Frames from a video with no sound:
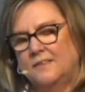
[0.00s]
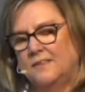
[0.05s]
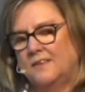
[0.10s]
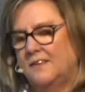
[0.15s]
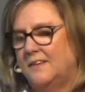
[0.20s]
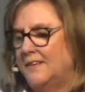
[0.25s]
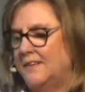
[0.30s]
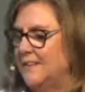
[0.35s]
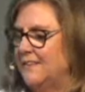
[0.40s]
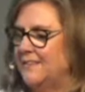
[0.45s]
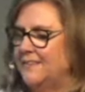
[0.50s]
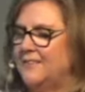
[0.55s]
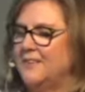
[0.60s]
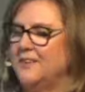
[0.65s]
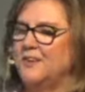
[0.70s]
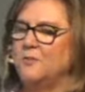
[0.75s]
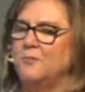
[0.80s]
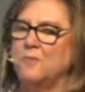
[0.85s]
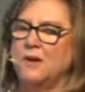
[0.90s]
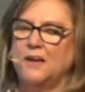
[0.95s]
And it is
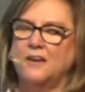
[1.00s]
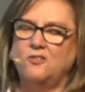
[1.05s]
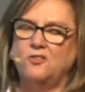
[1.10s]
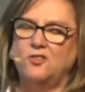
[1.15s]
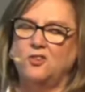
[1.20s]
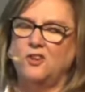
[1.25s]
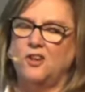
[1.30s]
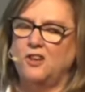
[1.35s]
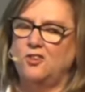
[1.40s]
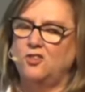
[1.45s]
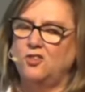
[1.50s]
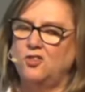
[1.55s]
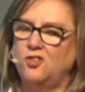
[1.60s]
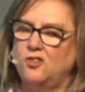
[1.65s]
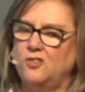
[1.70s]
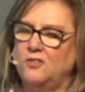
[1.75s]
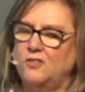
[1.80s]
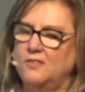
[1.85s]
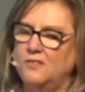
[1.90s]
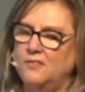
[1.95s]
the
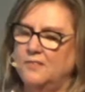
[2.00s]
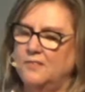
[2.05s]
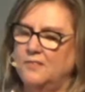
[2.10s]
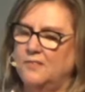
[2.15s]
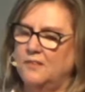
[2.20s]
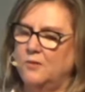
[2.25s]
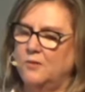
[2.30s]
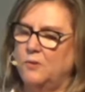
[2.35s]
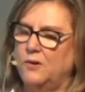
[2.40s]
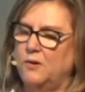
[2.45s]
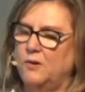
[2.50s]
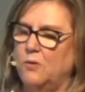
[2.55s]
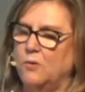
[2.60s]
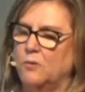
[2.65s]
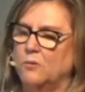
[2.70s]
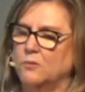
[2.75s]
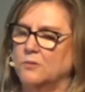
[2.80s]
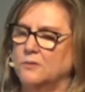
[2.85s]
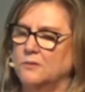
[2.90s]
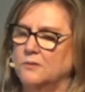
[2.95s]
imagination that we
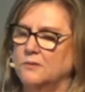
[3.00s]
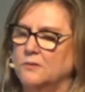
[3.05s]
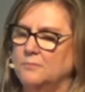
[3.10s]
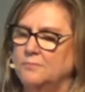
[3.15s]
hold.